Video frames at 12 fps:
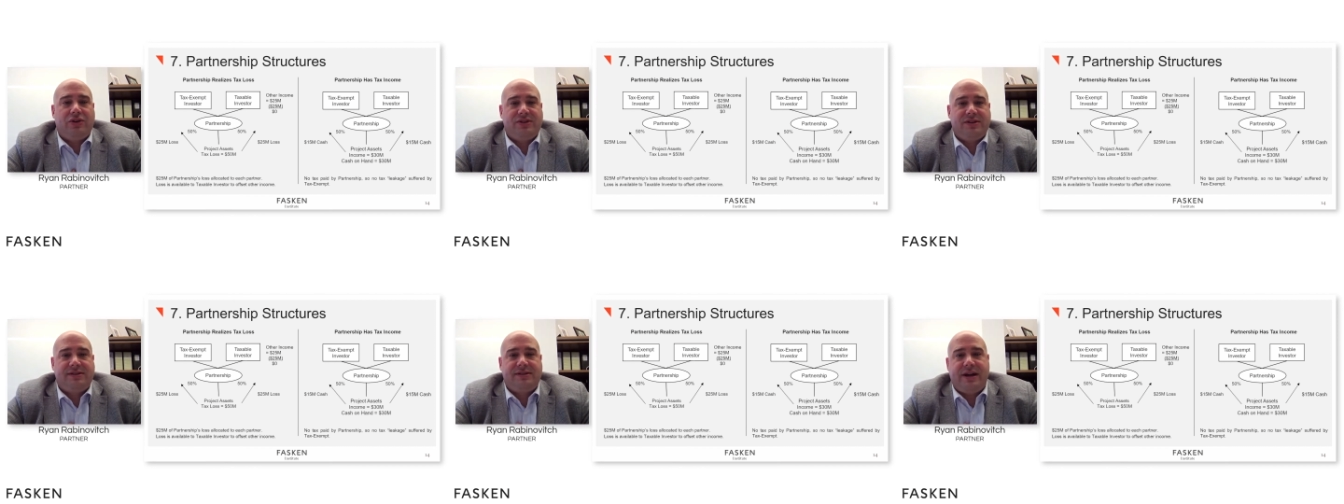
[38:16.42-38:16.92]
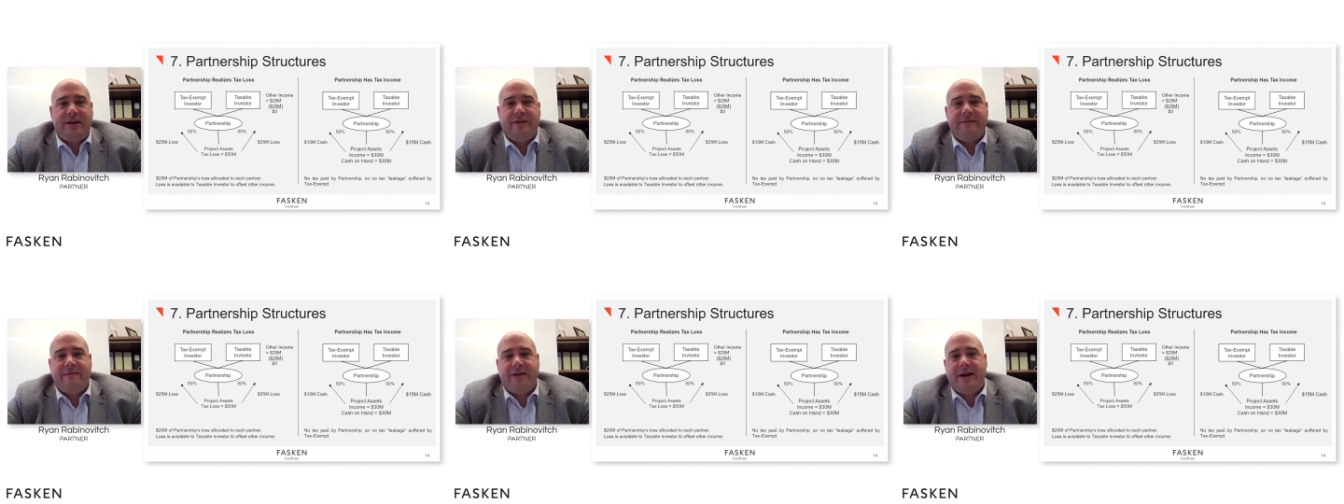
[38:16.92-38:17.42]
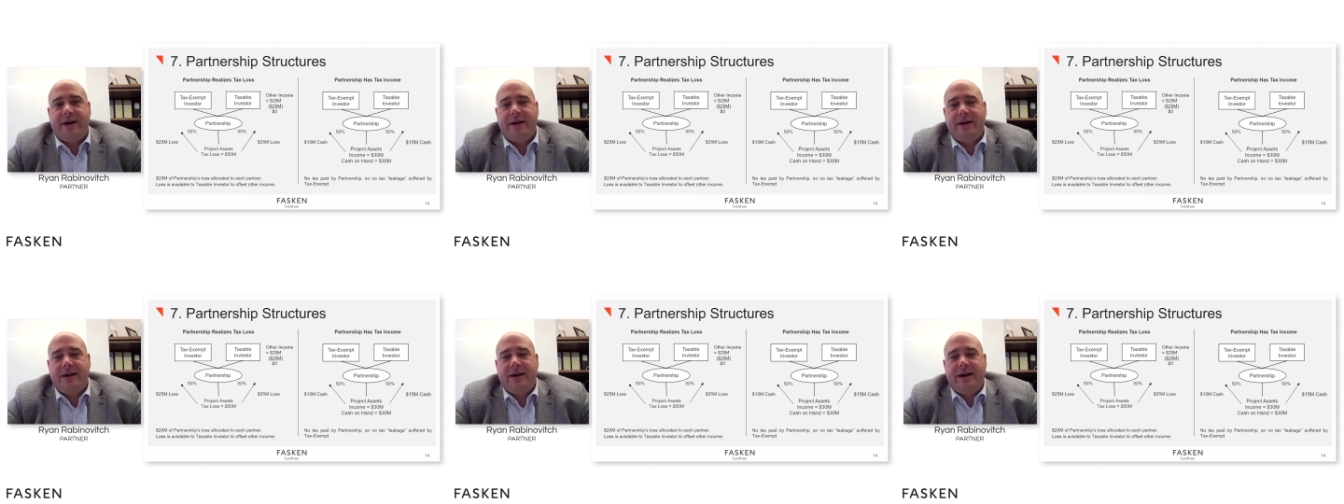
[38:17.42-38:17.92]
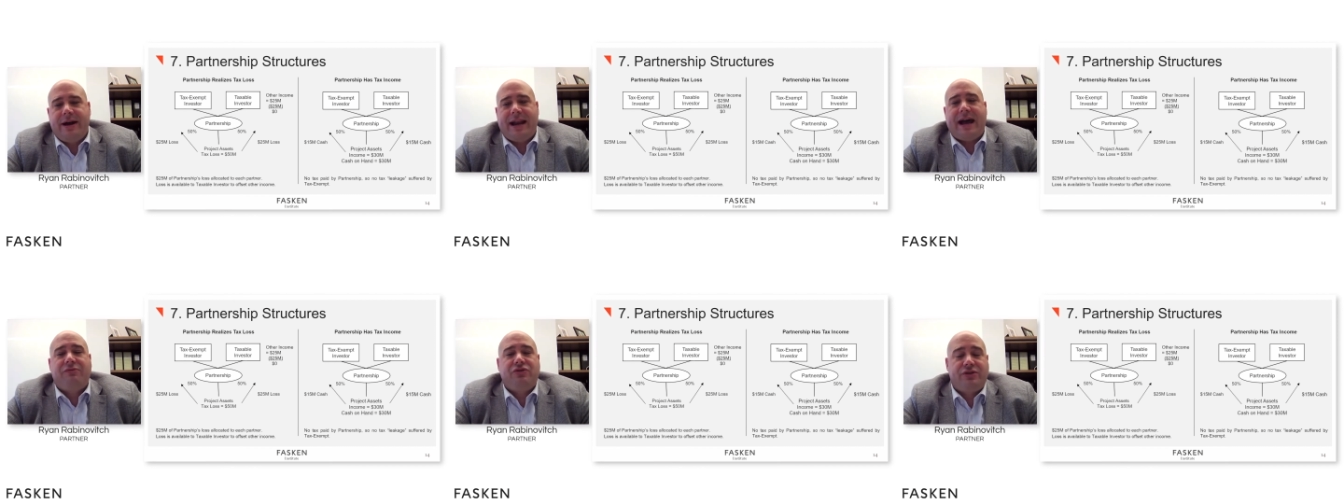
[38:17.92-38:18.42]
instead of an
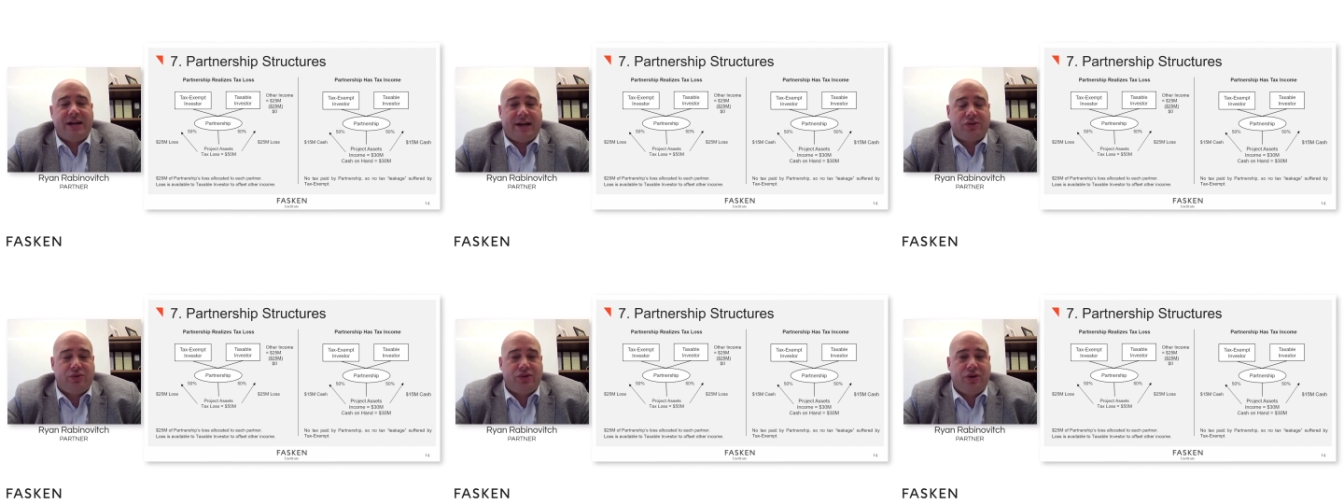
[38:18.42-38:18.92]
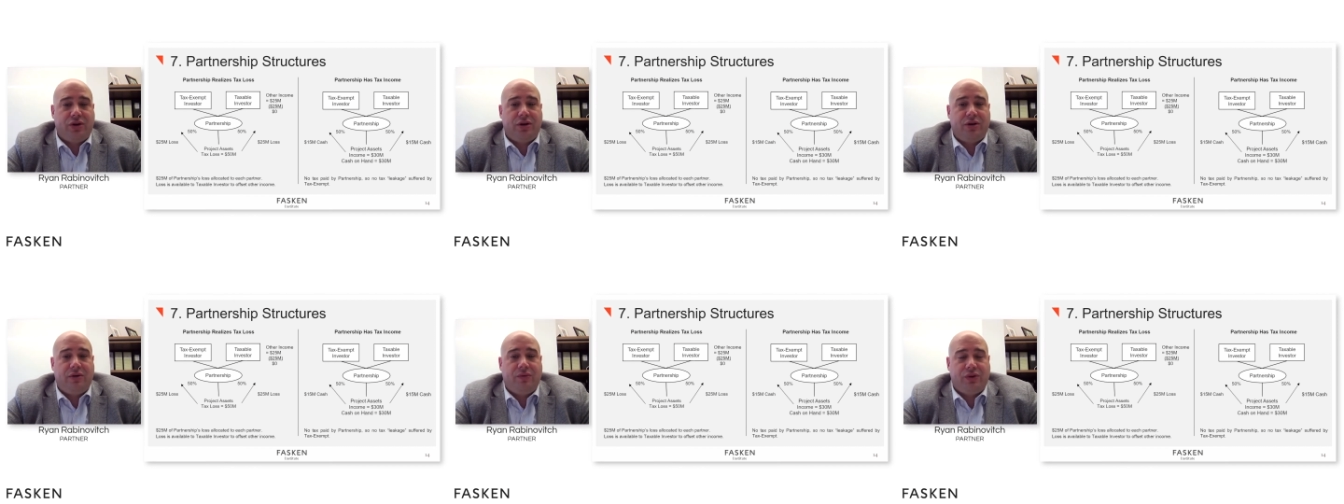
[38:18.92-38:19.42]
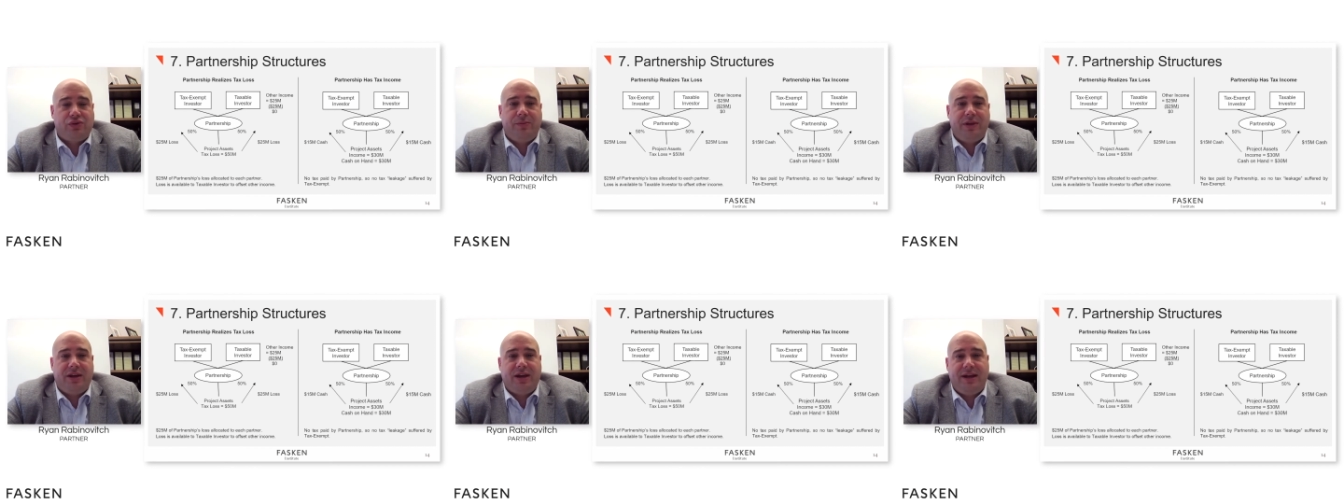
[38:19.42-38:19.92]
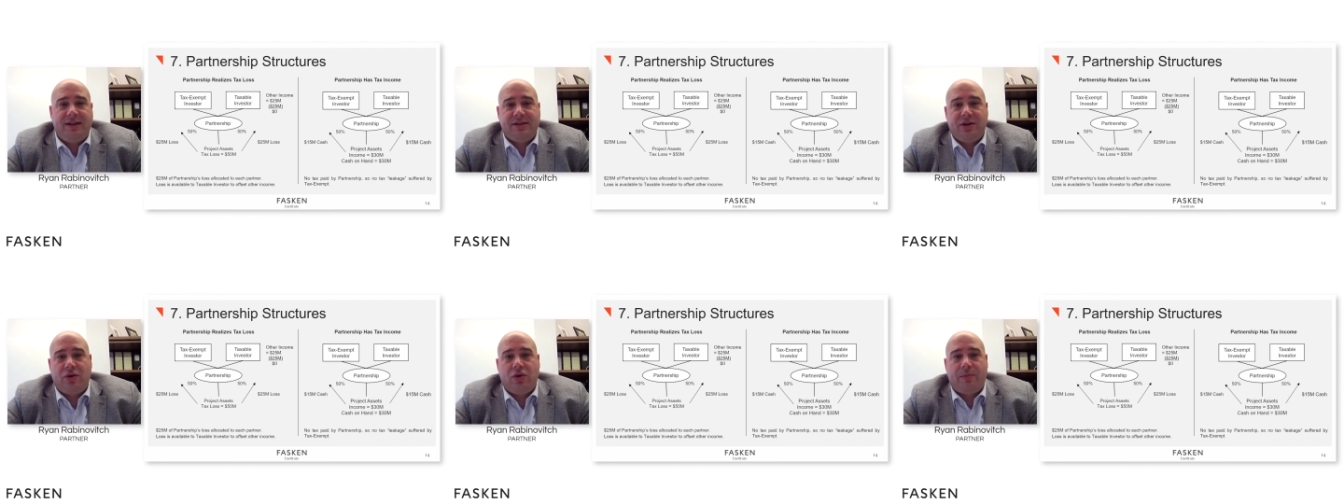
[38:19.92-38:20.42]
after-tax return, which would be the case
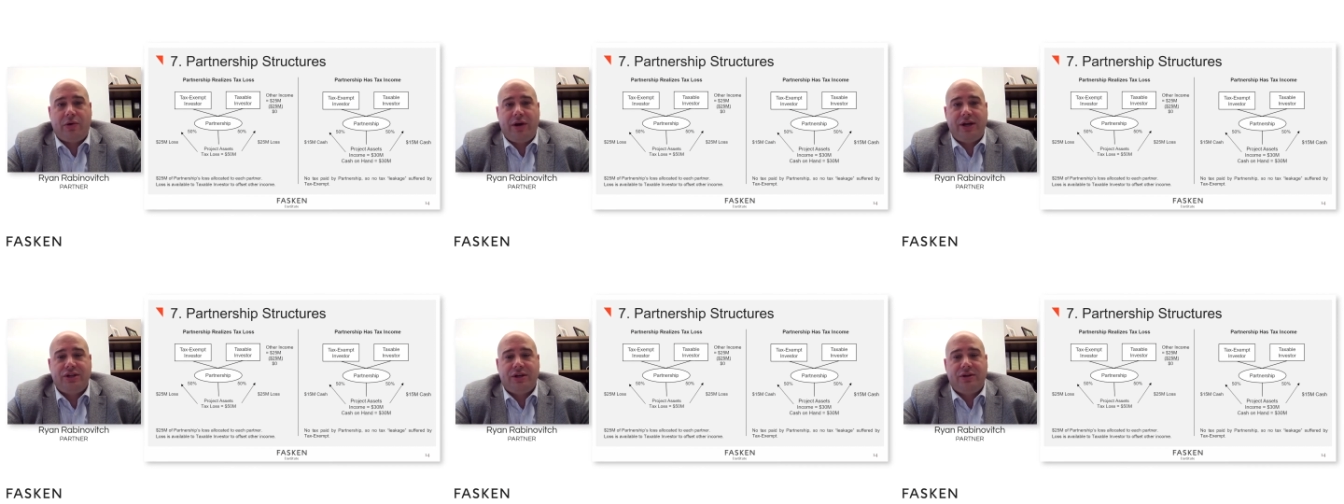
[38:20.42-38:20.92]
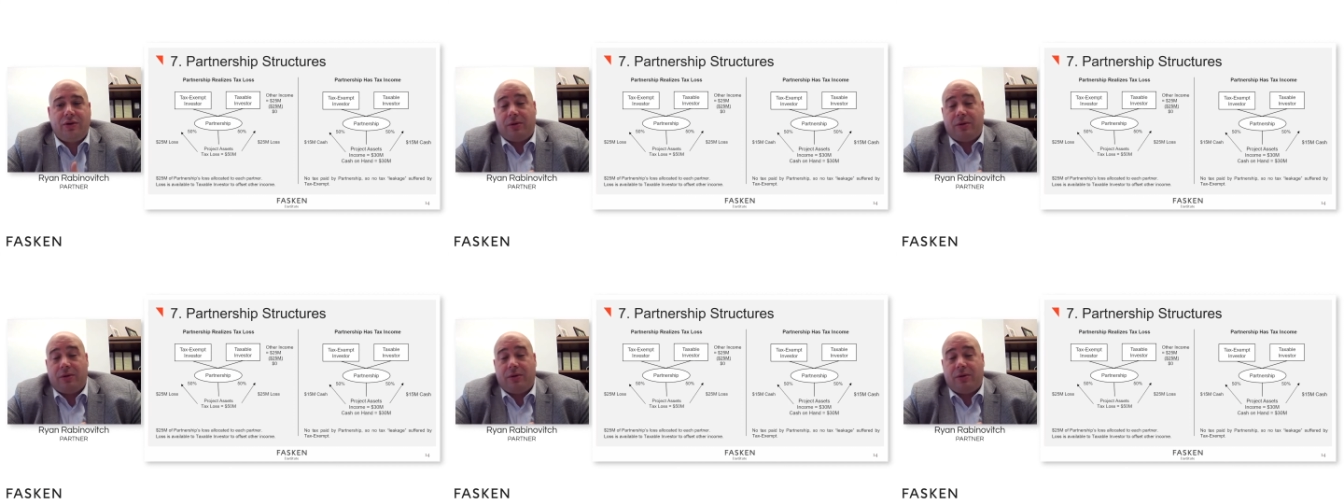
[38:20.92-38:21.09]
in the corporation.